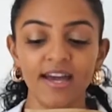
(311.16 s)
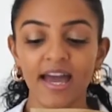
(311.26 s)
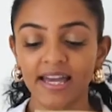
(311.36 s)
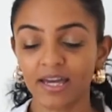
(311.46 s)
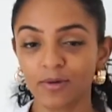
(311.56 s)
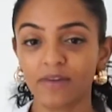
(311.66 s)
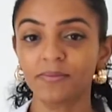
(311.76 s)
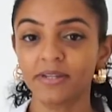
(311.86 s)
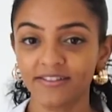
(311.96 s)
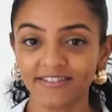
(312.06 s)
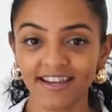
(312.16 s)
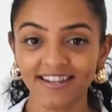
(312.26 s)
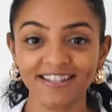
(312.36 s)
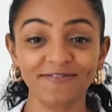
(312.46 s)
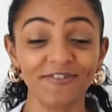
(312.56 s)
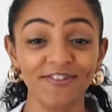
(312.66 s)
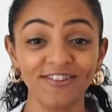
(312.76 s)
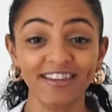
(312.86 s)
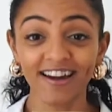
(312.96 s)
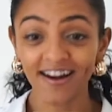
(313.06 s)
And can we have a minute of silence for
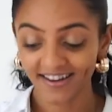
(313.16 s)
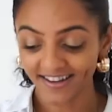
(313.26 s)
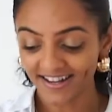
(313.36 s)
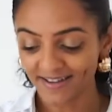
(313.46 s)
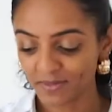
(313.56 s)
the colour?